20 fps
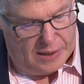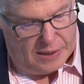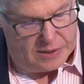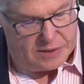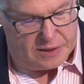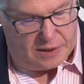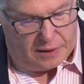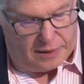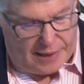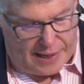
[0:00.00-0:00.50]

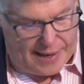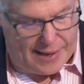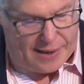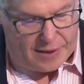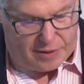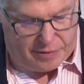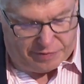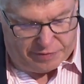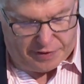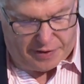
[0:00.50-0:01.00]
is the
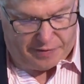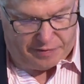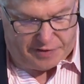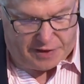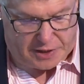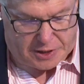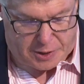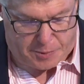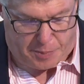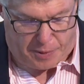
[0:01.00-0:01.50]
lack of
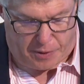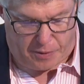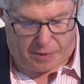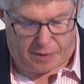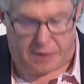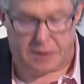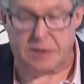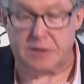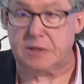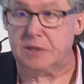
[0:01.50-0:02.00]
lived
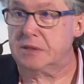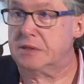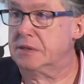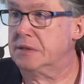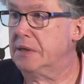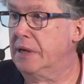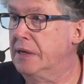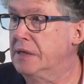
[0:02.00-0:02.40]
experiences